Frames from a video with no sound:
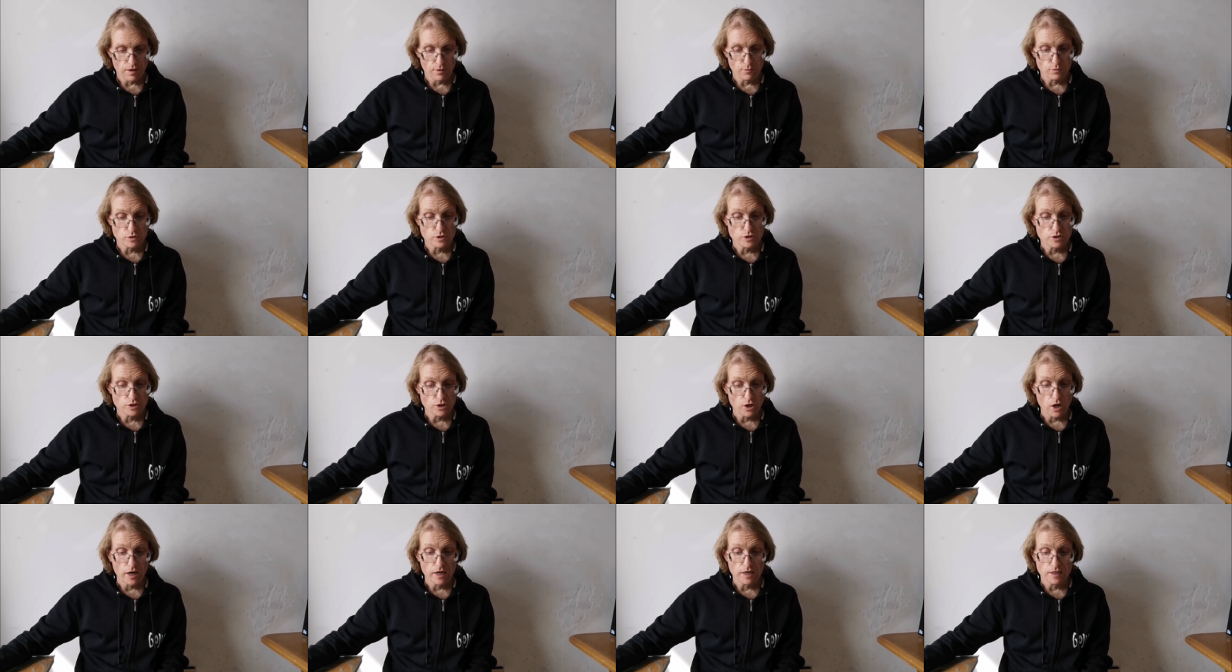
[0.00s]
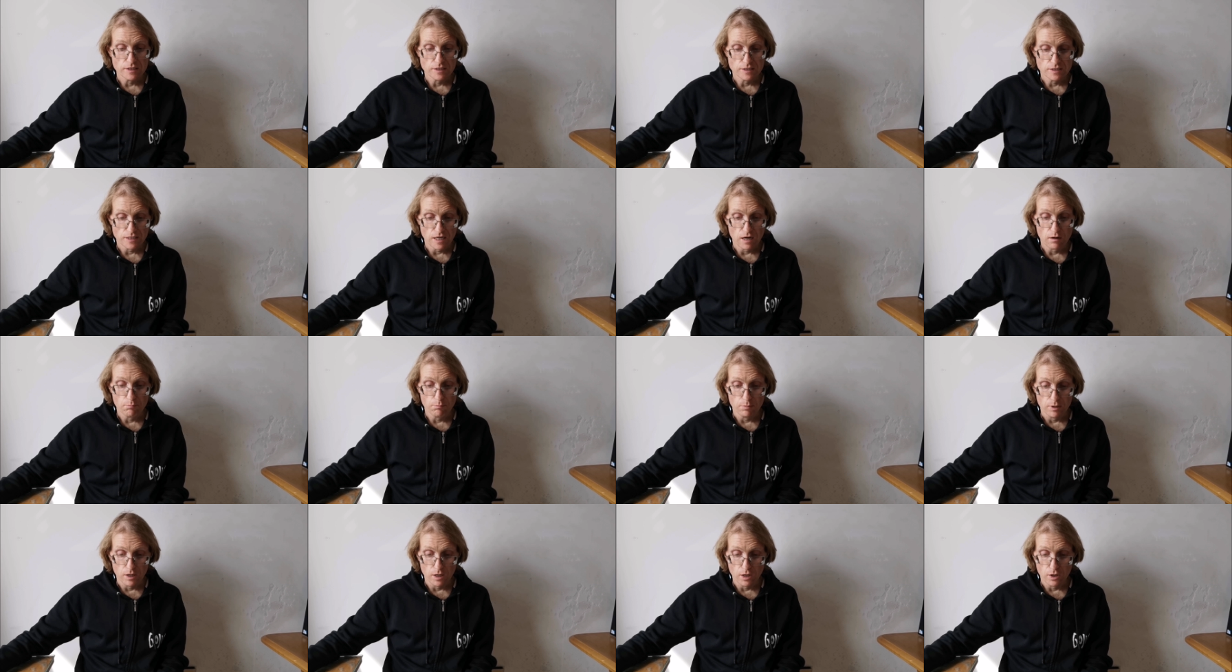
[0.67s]
There was silence
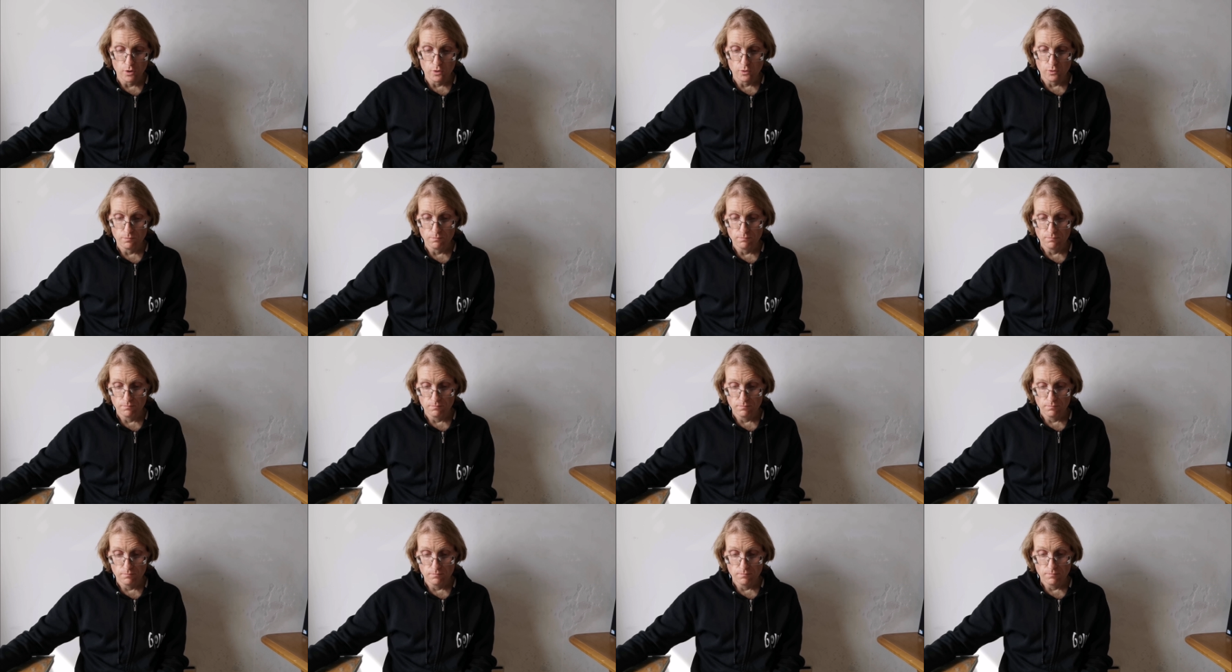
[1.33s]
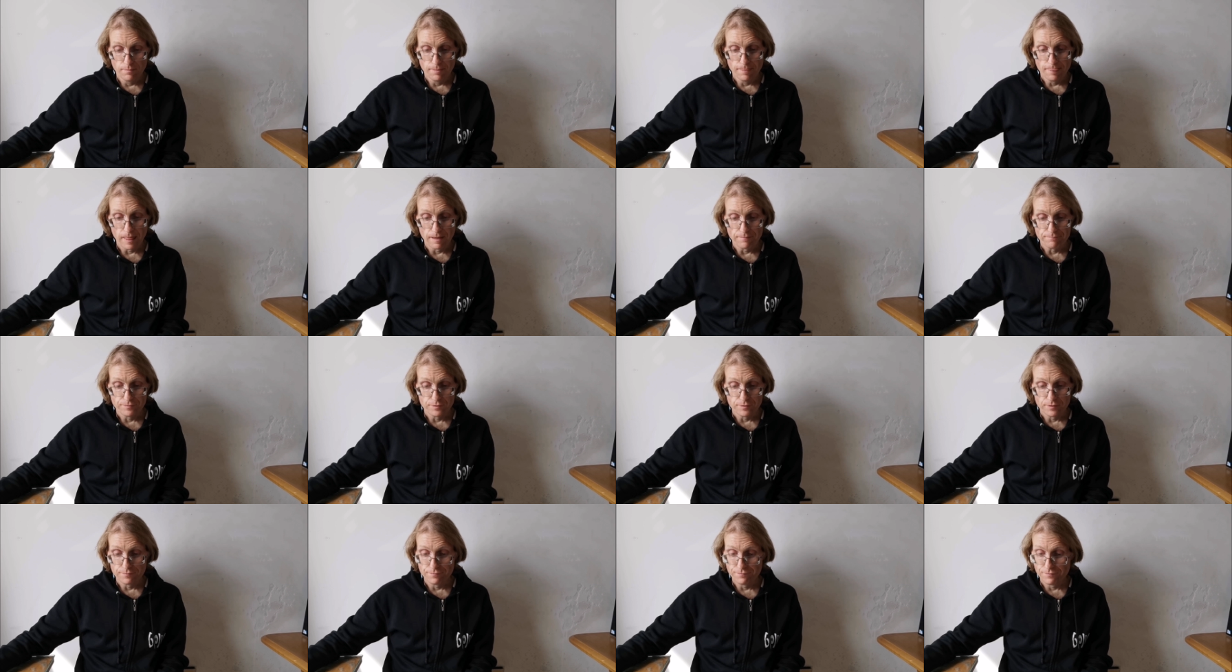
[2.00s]
down below,
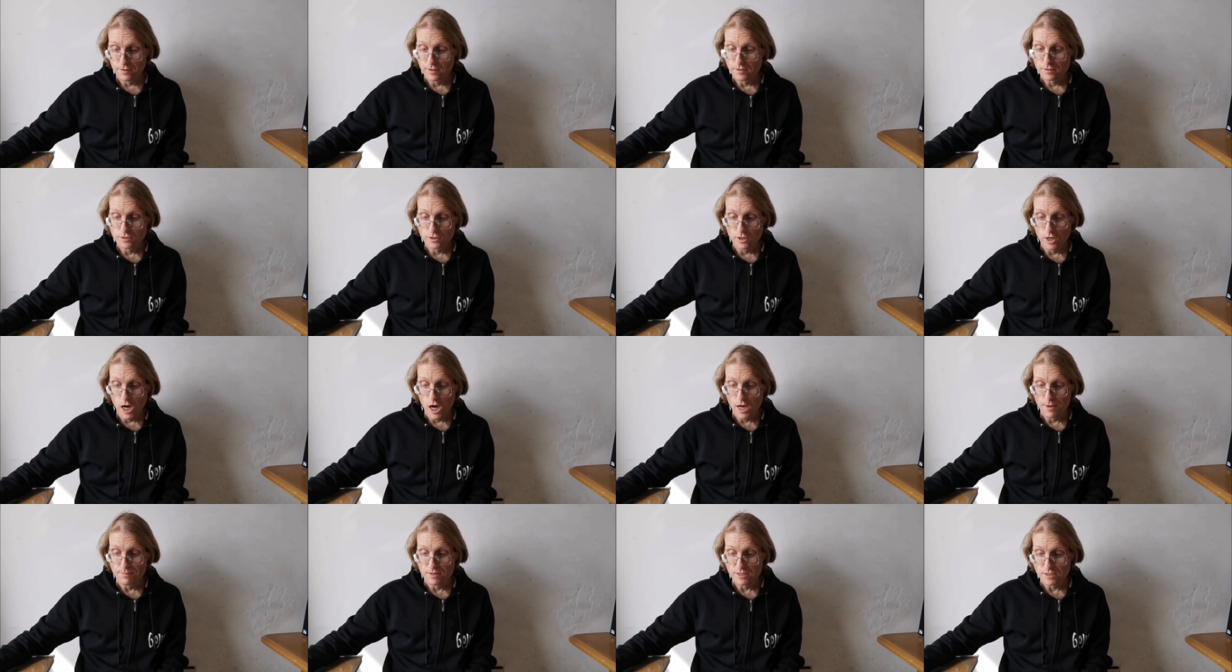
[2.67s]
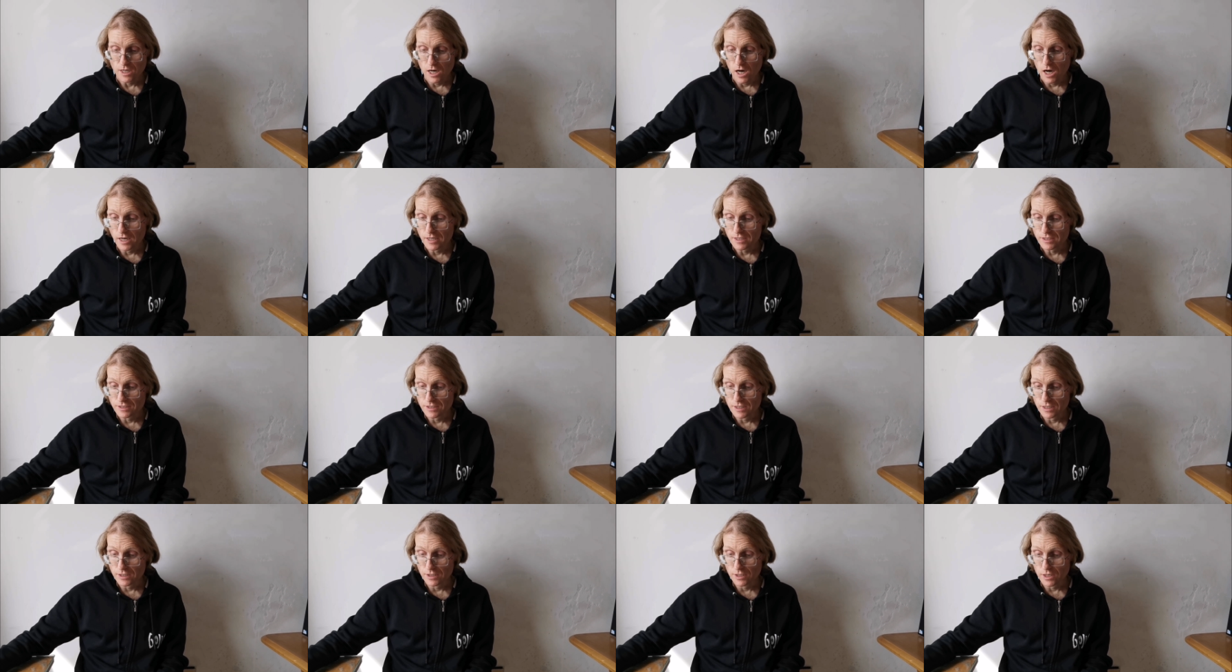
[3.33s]
and for the first time his
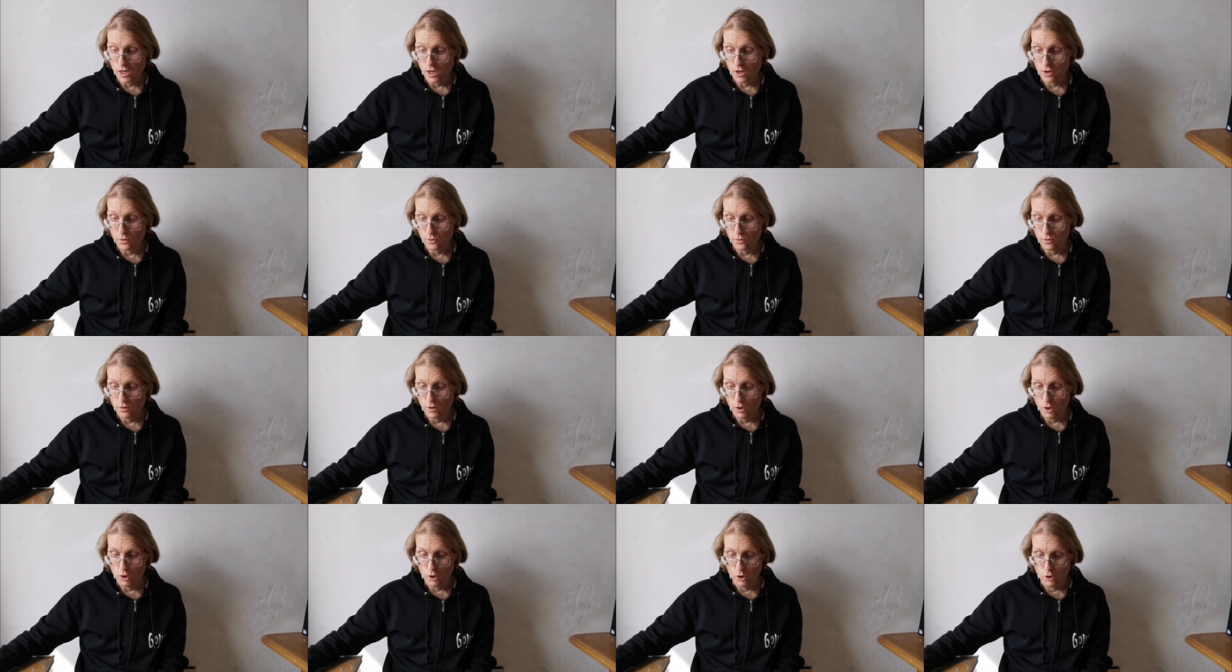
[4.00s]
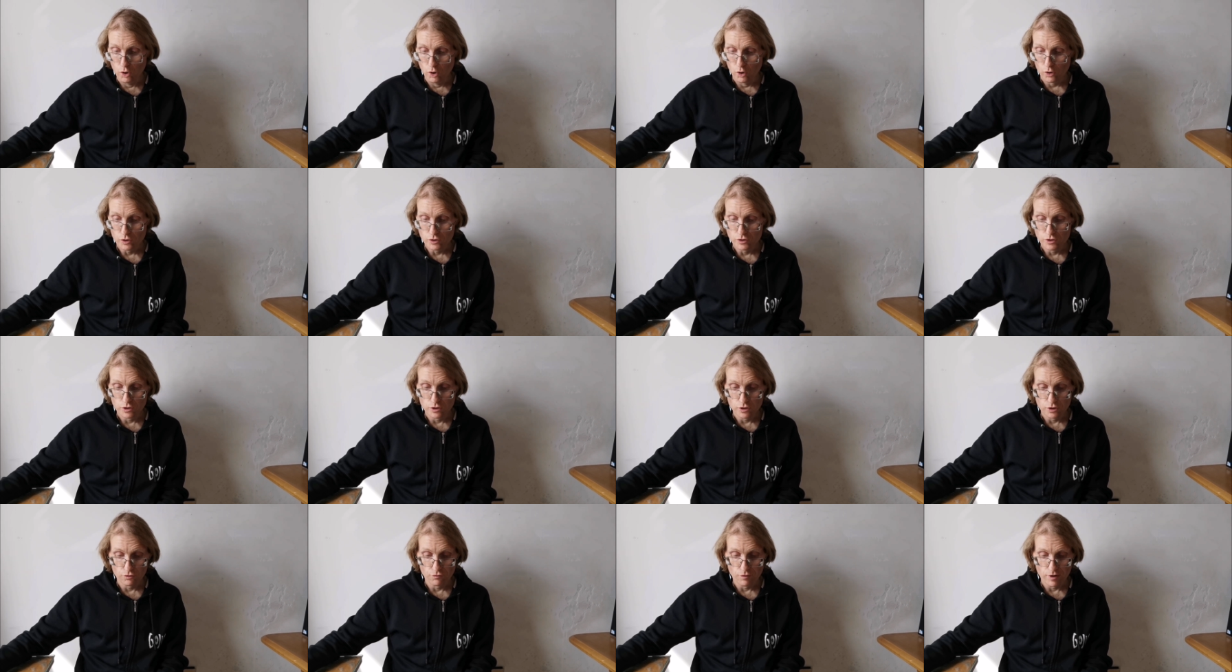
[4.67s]
eyes did go, look
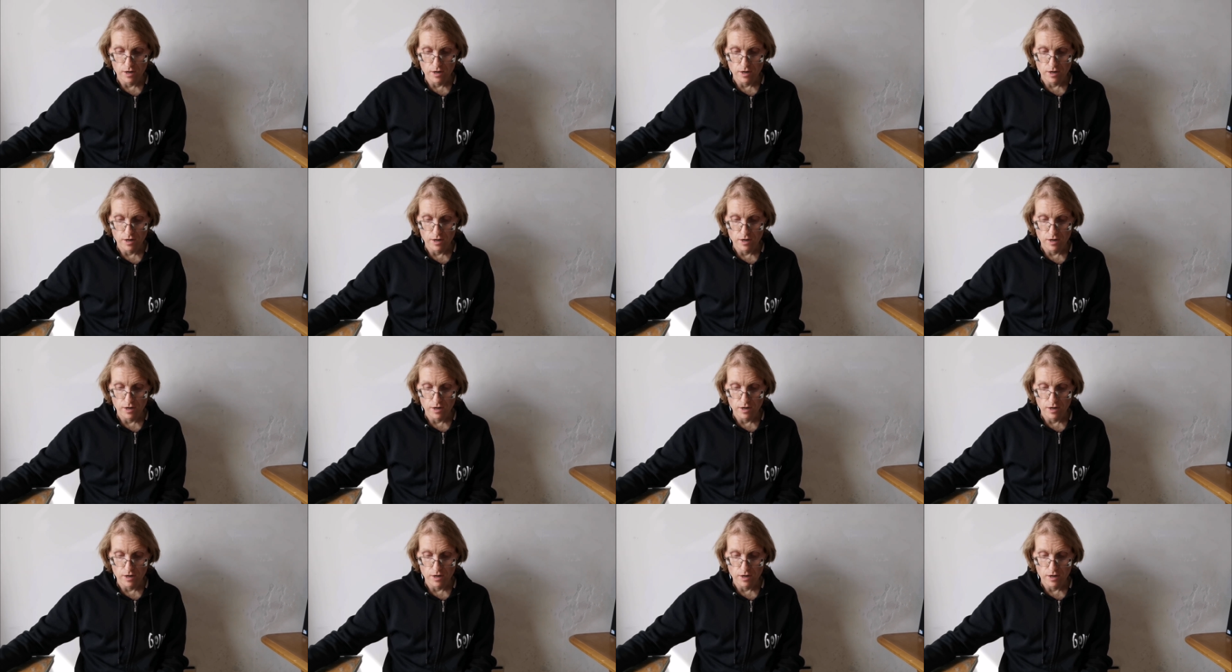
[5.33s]
to the